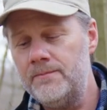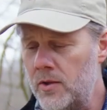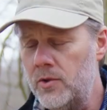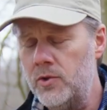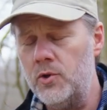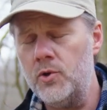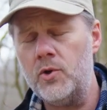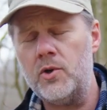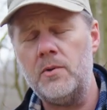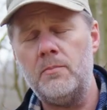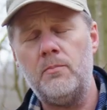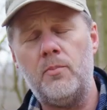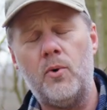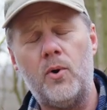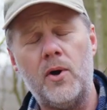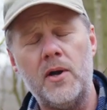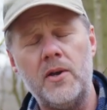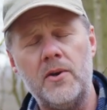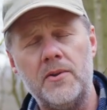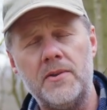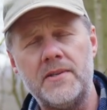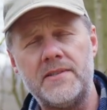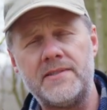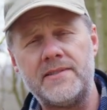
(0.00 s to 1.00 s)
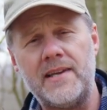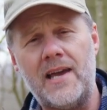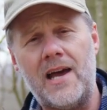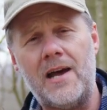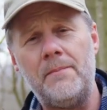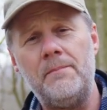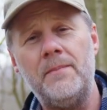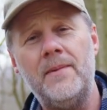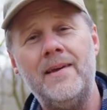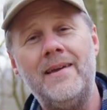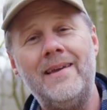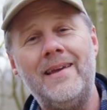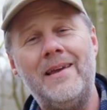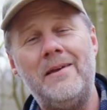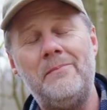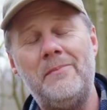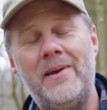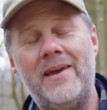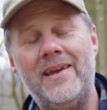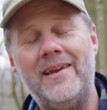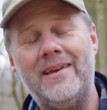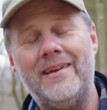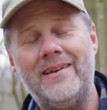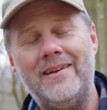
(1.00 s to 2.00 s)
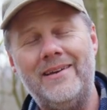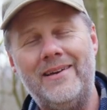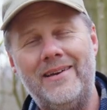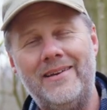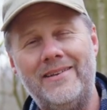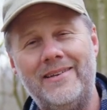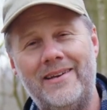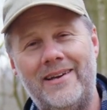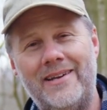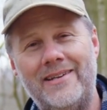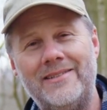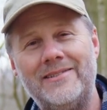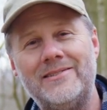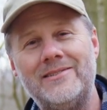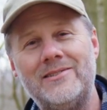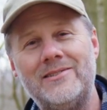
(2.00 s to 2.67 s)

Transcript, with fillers: you could boil the sap and make a nice